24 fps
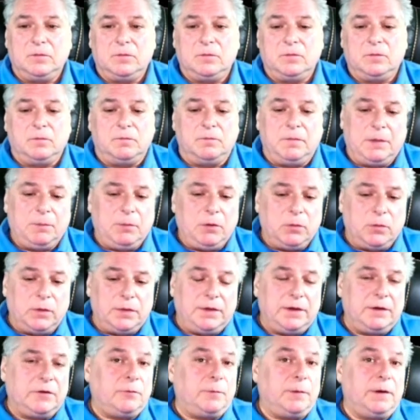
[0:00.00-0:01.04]
maybe what
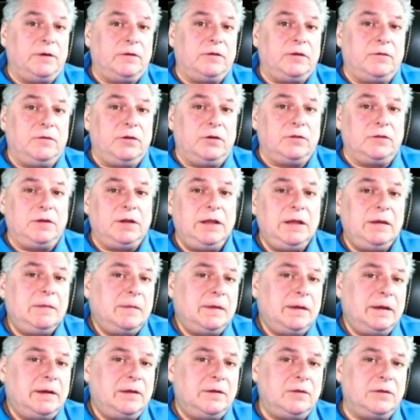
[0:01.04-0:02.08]
the experience of your team
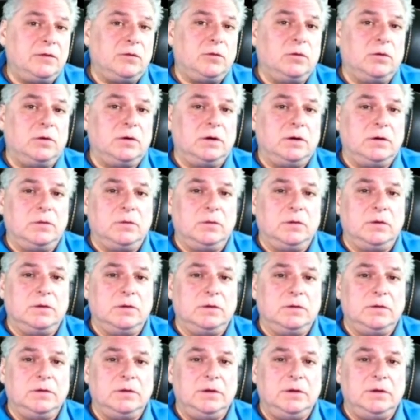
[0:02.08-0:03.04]
is, or